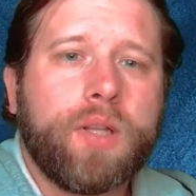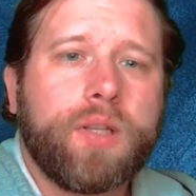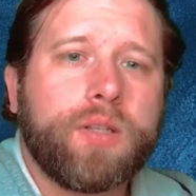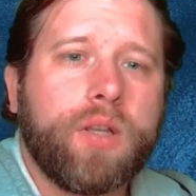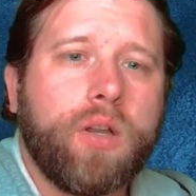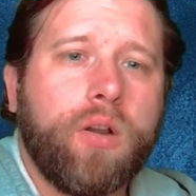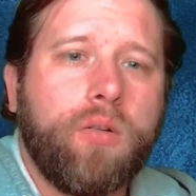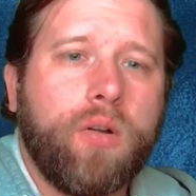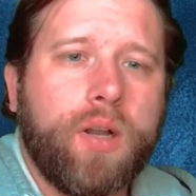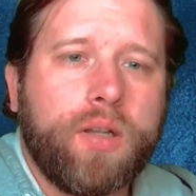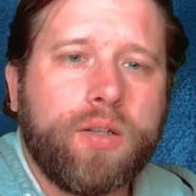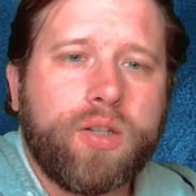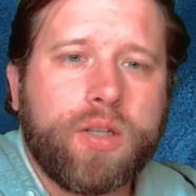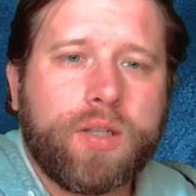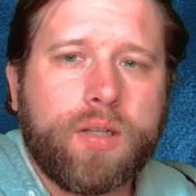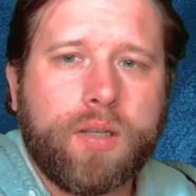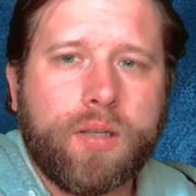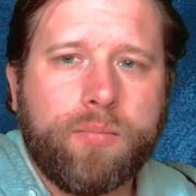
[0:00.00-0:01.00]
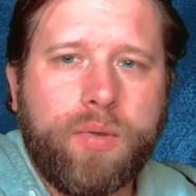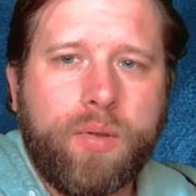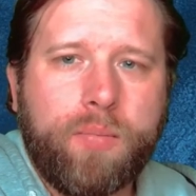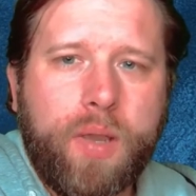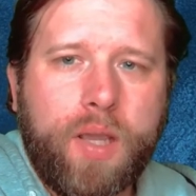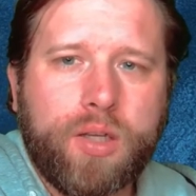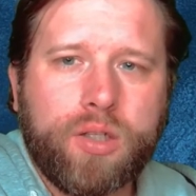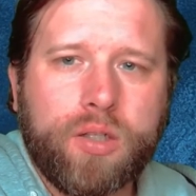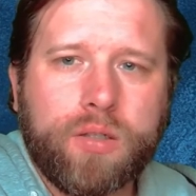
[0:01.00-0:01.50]
so uh, just uh, be
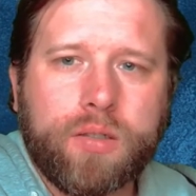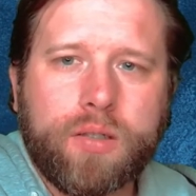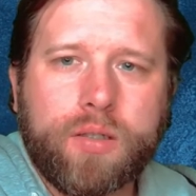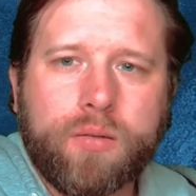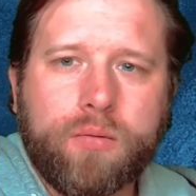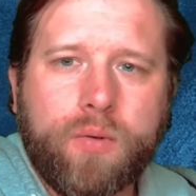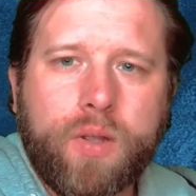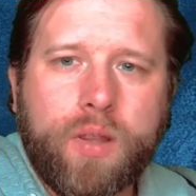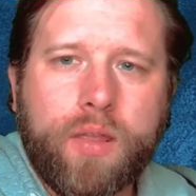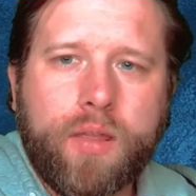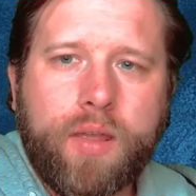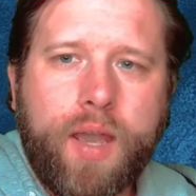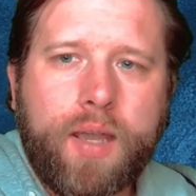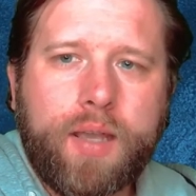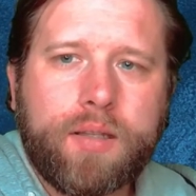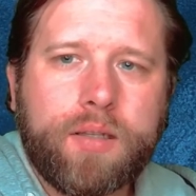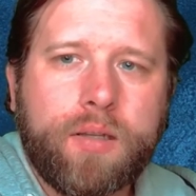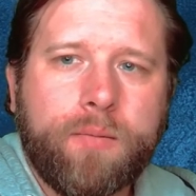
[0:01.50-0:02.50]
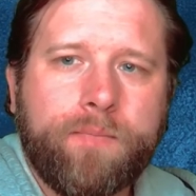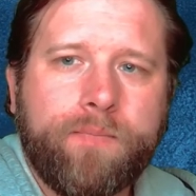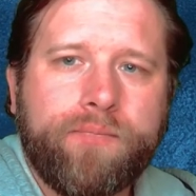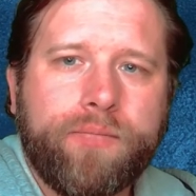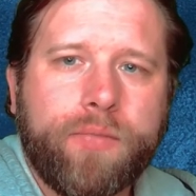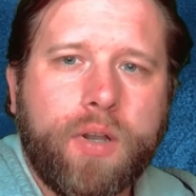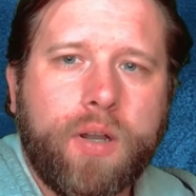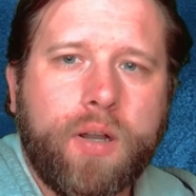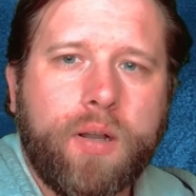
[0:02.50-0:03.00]
patient with that.
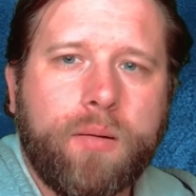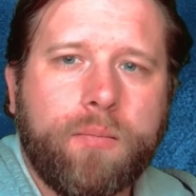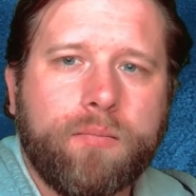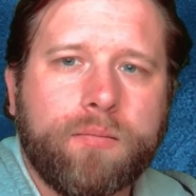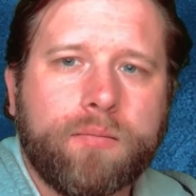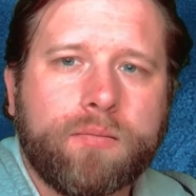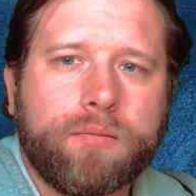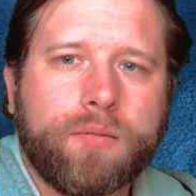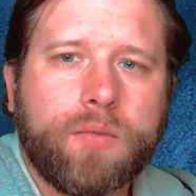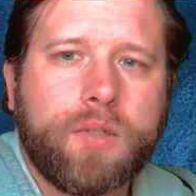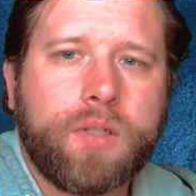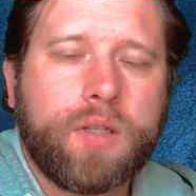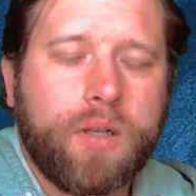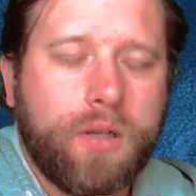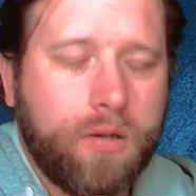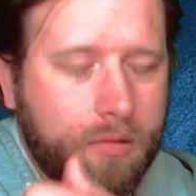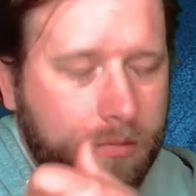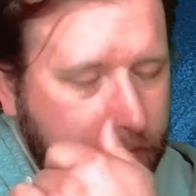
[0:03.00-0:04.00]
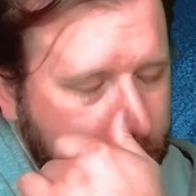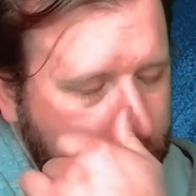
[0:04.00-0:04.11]
Um, so